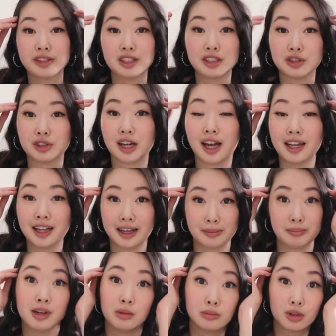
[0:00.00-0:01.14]
it in your head, like
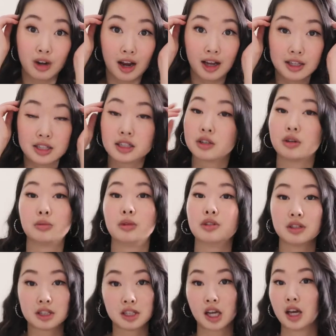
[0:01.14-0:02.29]
memorized
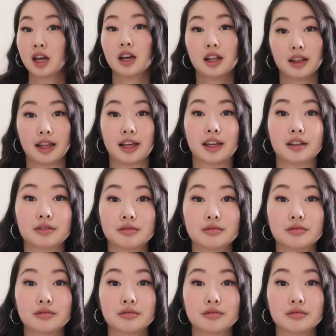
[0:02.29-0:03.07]
almost. Like